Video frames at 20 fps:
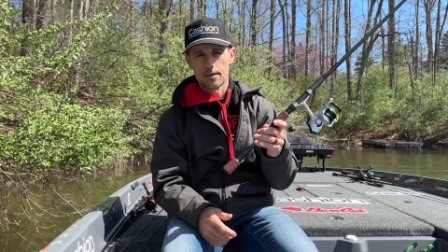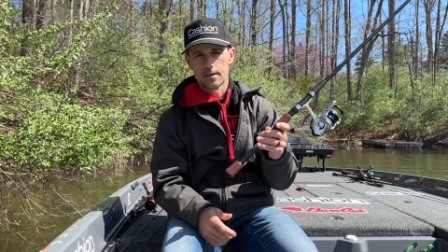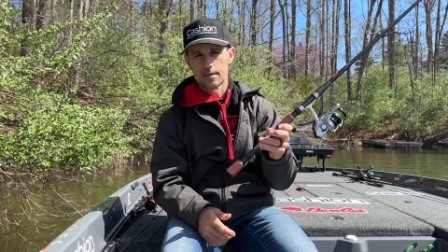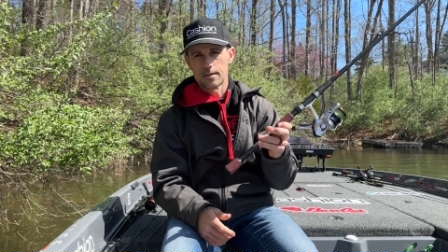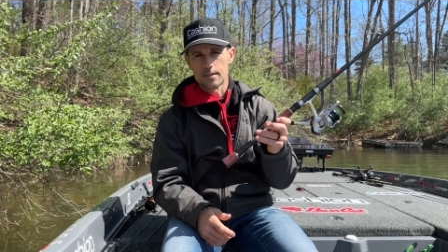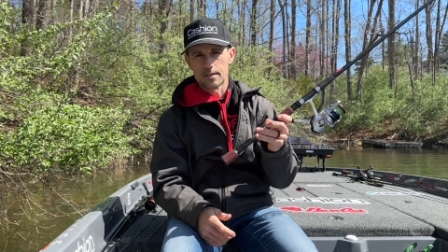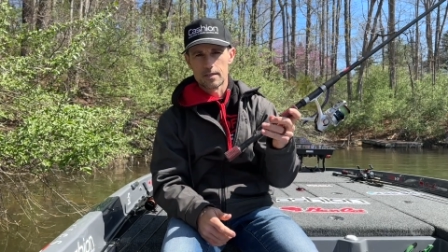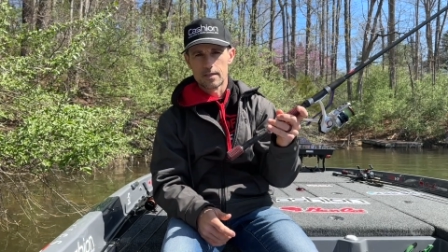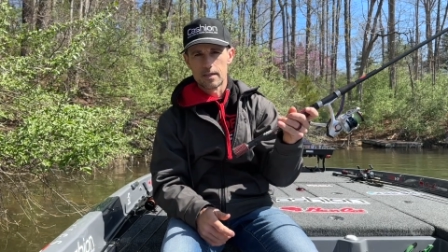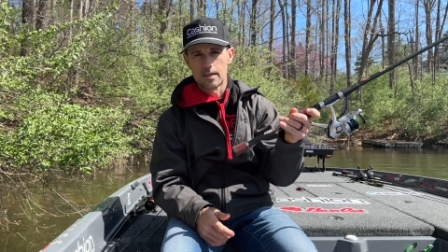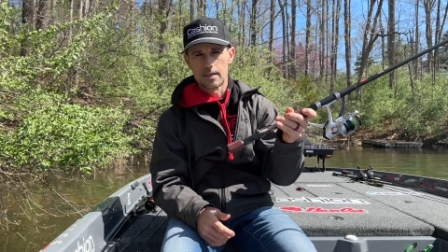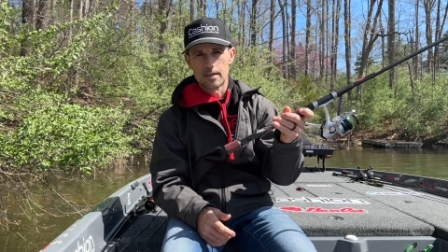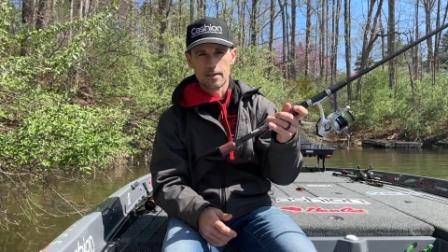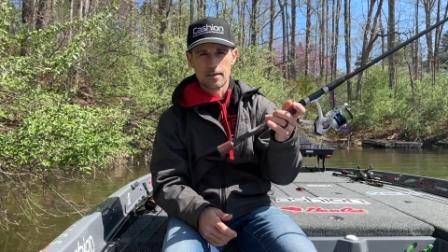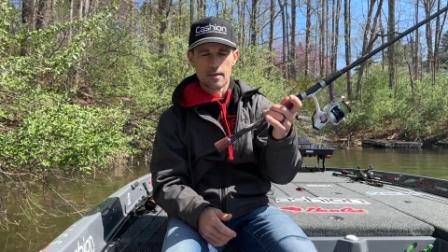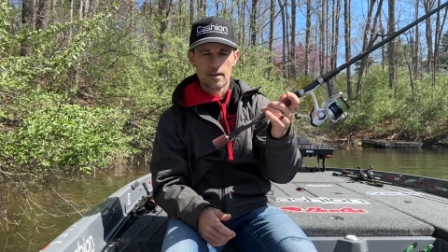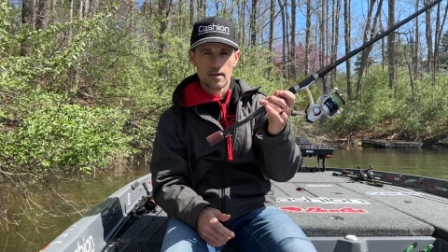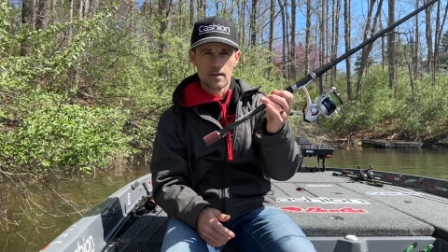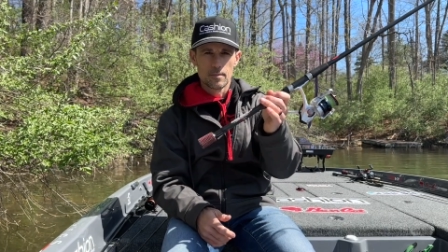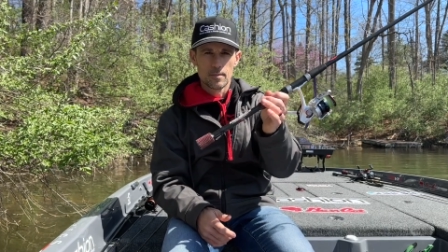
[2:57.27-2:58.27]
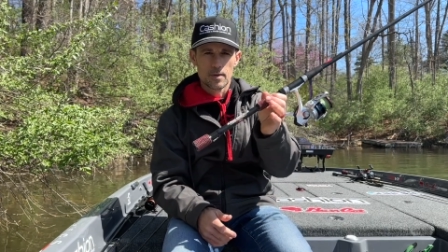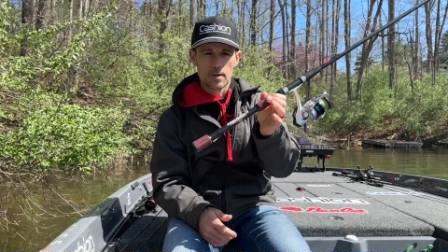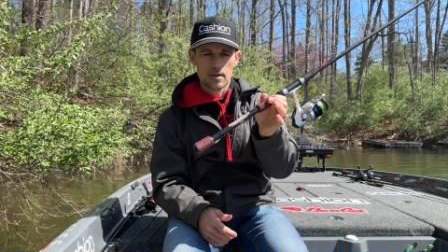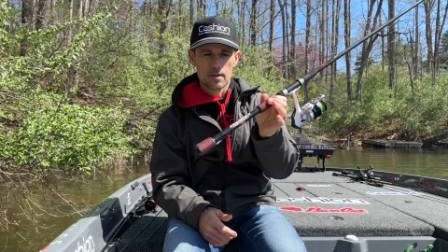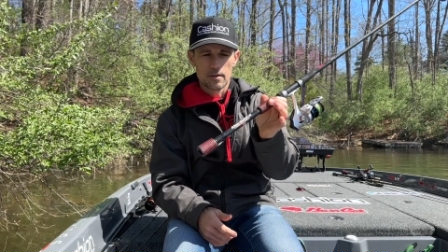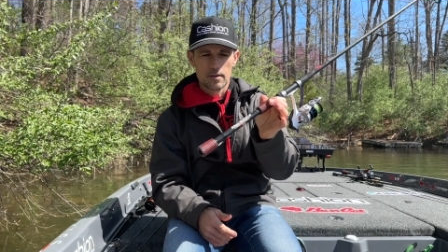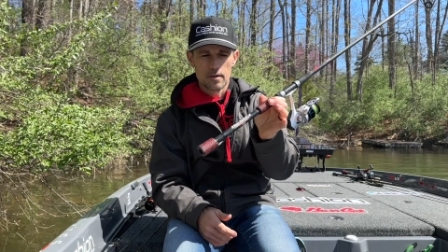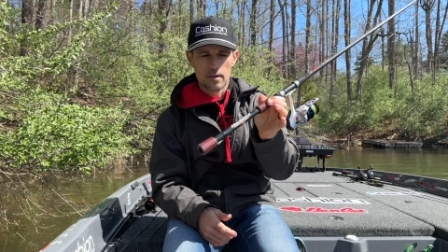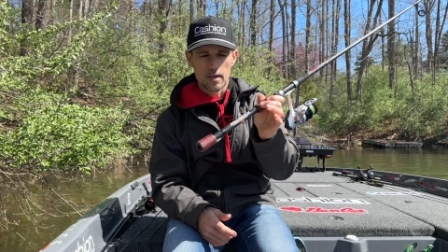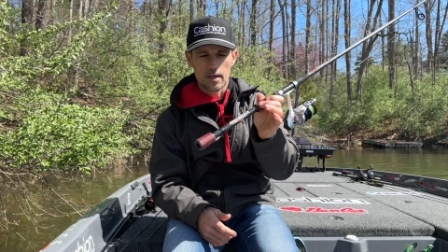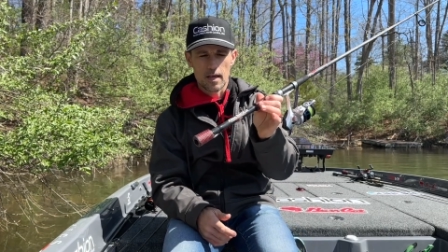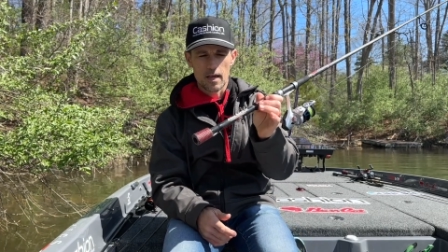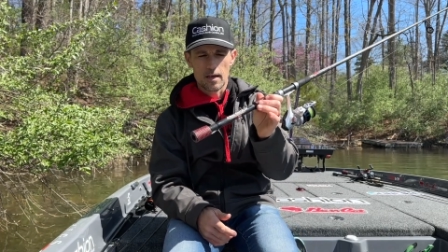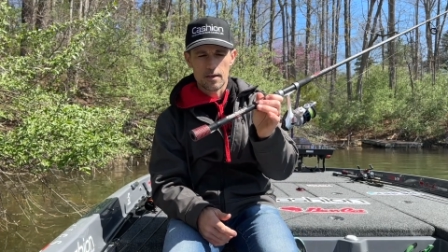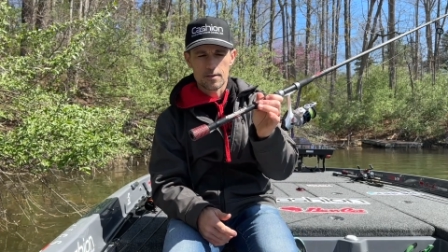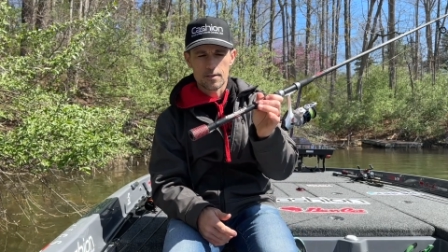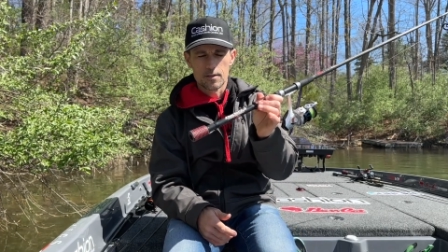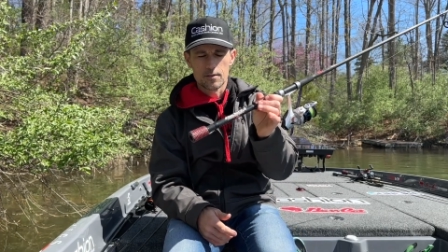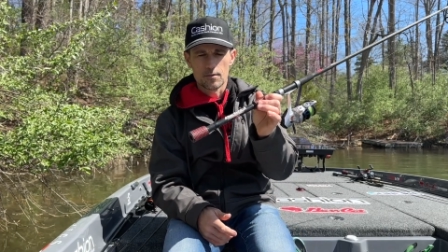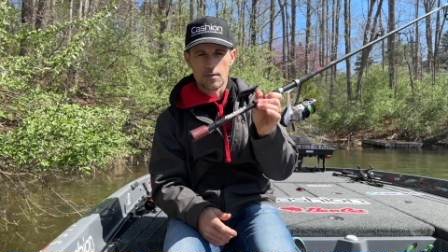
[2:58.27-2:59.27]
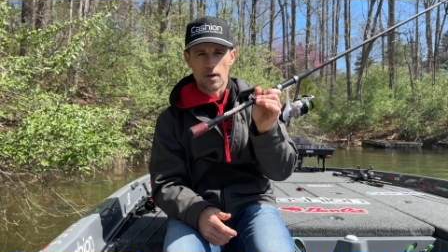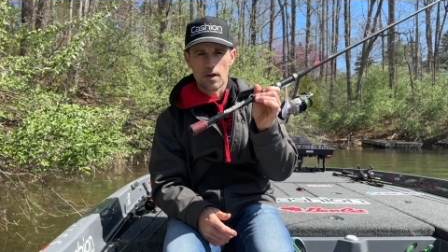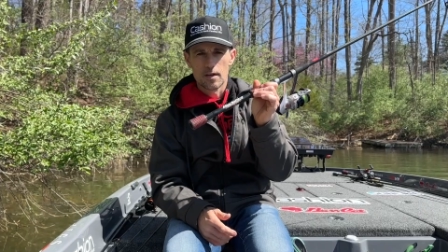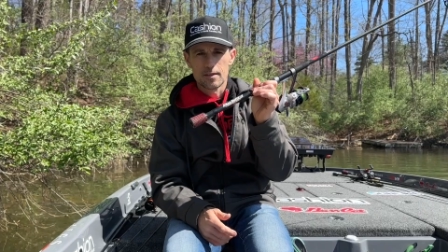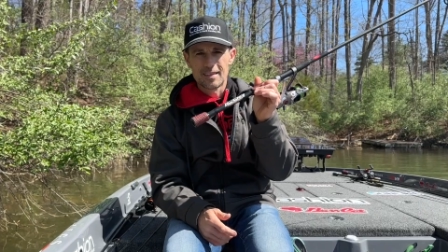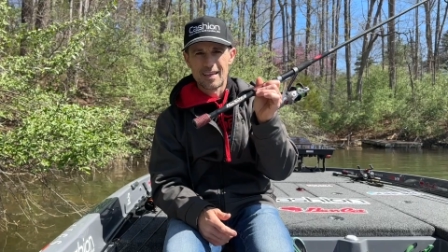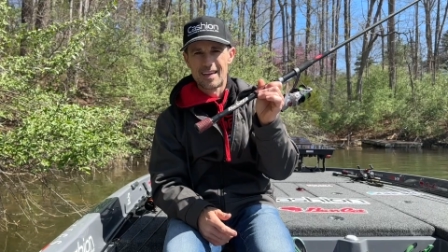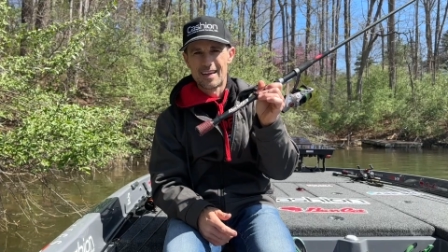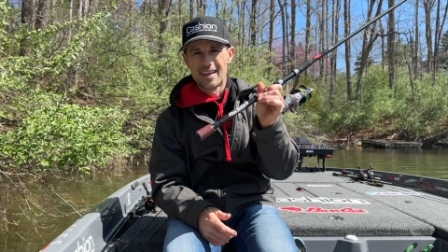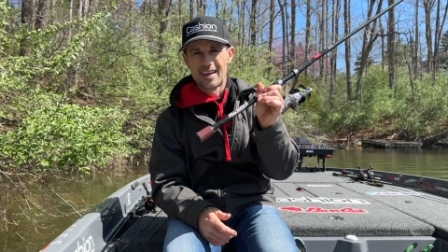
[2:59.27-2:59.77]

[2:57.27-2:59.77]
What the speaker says: This is the Cashion rods